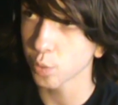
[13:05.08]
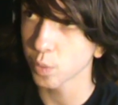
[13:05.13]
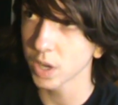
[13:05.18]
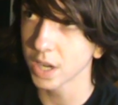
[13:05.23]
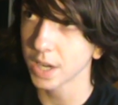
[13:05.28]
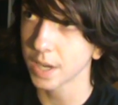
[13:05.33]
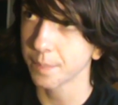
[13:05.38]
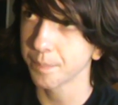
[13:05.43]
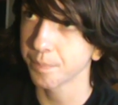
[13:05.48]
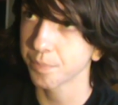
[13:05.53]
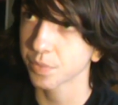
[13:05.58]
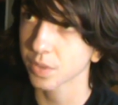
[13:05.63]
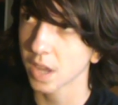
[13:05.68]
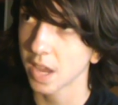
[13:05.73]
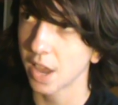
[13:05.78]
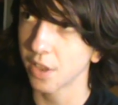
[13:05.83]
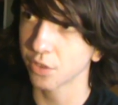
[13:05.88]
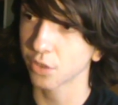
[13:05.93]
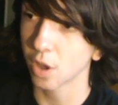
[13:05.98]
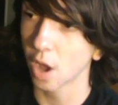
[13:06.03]
3
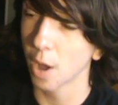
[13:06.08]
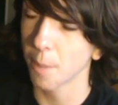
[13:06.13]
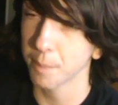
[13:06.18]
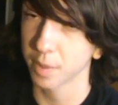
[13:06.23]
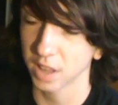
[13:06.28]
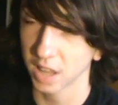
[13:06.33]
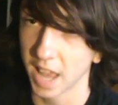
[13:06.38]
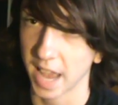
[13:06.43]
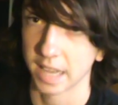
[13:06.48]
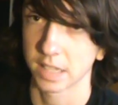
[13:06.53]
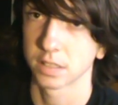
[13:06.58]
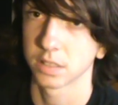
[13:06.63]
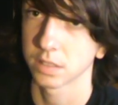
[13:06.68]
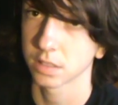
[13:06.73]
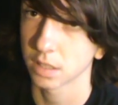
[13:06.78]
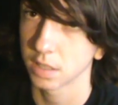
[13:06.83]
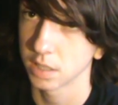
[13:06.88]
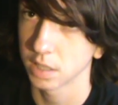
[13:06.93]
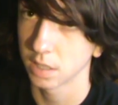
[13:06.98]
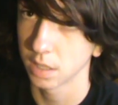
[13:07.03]
is
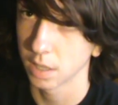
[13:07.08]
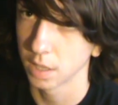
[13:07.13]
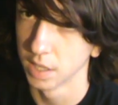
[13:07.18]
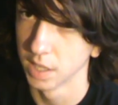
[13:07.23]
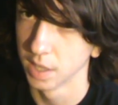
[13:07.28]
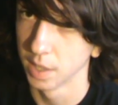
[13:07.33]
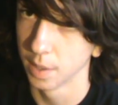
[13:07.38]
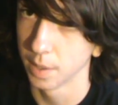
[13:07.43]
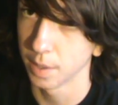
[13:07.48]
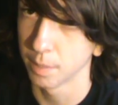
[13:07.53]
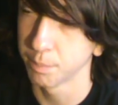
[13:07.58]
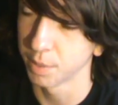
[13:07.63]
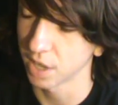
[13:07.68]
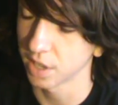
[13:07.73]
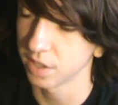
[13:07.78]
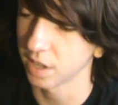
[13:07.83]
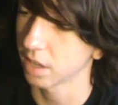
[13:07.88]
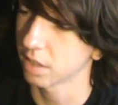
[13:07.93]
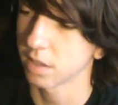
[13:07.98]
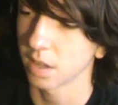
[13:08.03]
complex, but
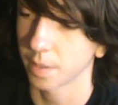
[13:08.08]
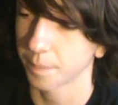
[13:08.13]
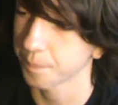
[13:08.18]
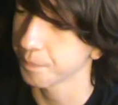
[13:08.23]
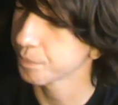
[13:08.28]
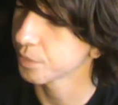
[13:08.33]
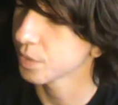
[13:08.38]
addicting.